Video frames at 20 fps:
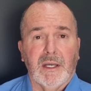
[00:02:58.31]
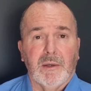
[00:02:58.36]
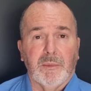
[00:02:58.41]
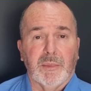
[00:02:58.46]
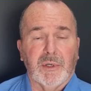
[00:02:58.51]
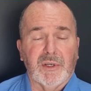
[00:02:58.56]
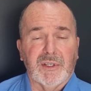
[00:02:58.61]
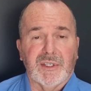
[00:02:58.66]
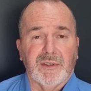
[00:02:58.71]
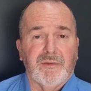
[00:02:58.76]

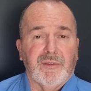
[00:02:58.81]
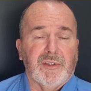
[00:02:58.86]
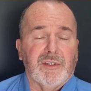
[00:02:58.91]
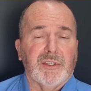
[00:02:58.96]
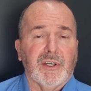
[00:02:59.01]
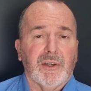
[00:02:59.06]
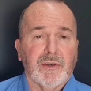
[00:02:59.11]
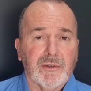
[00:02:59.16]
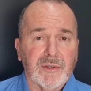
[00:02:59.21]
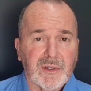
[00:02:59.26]
because if you
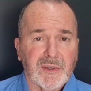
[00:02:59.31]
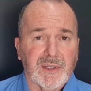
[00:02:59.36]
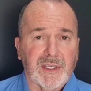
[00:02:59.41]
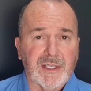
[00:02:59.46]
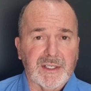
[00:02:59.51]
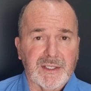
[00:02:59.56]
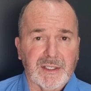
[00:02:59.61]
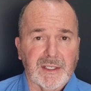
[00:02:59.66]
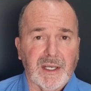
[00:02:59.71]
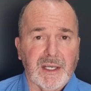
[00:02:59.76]
don't,
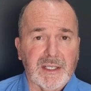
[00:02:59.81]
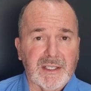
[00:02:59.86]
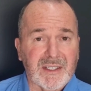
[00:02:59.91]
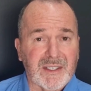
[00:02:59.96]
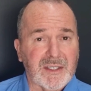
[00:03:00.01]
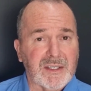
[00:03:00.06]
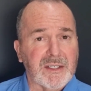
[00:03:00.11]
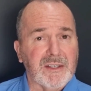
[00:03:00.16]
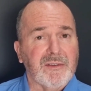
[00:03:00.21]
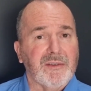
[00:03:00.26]
things are going to
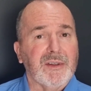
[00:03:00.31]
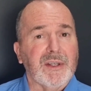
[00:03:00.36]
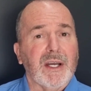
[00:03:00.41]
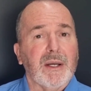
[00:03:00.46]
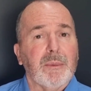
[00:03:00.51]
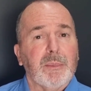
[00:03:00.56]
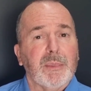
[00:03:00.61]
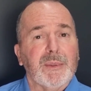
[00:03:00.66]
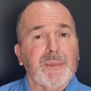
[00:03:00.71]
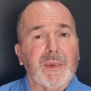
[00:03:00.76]
stiffen
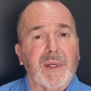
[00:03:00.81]
up.